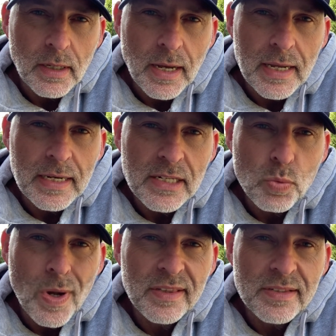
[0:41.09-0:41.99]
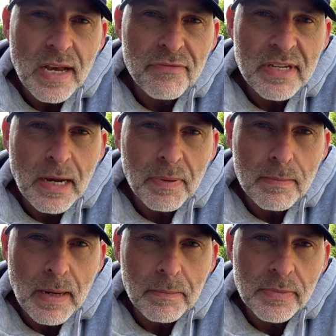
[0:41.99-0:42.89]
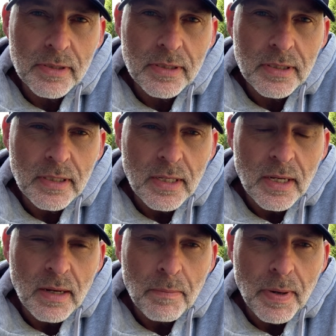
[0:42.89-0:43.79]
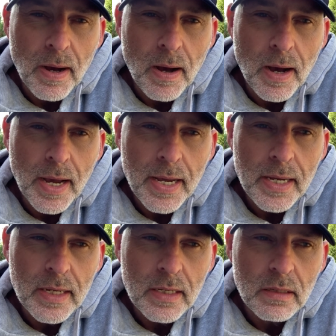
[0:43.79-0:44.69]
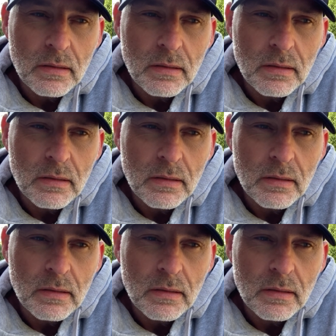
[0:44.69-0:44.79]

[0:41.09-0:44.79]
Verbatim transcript: at least once every couple of months by